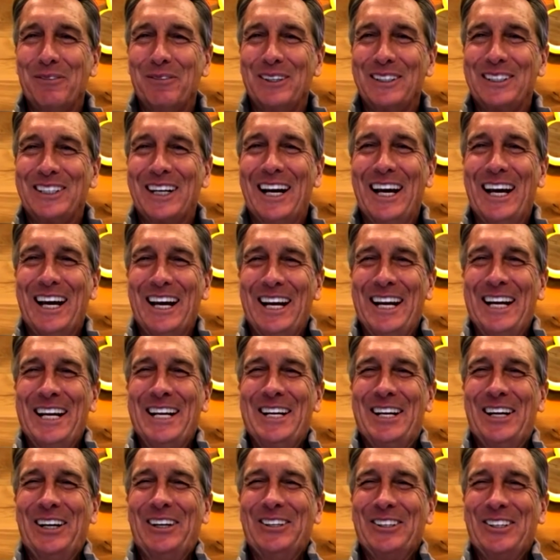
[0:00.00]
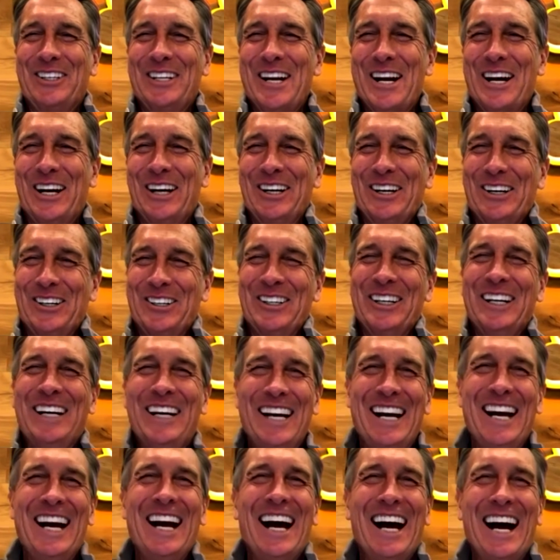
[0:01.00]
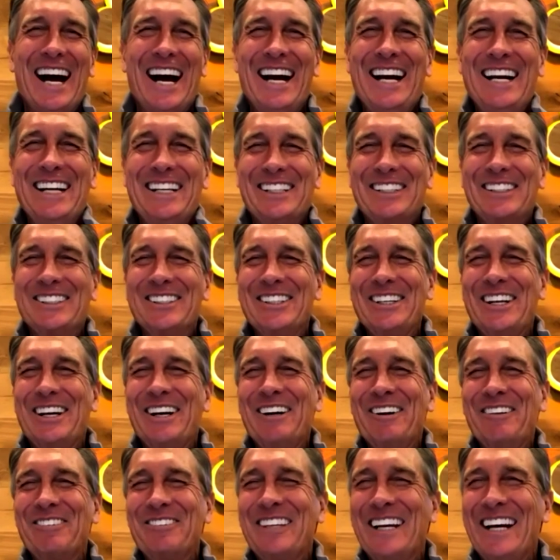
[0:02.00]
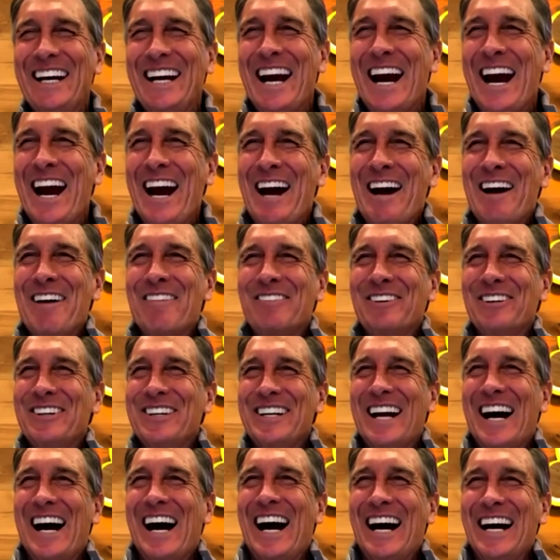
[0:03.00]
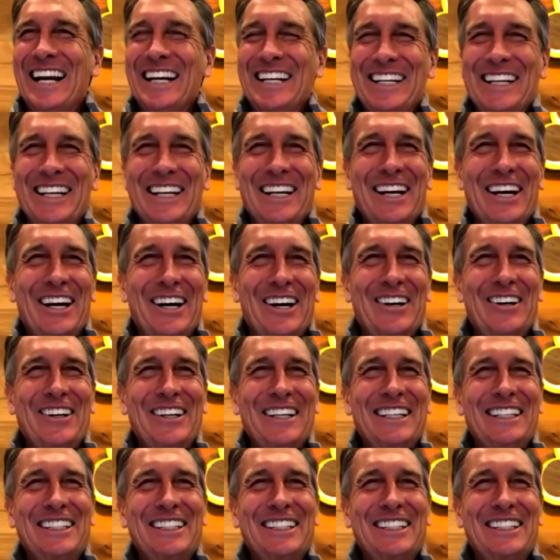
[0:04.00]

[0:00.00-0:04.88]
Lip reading: which I don't know if they have or not. You know,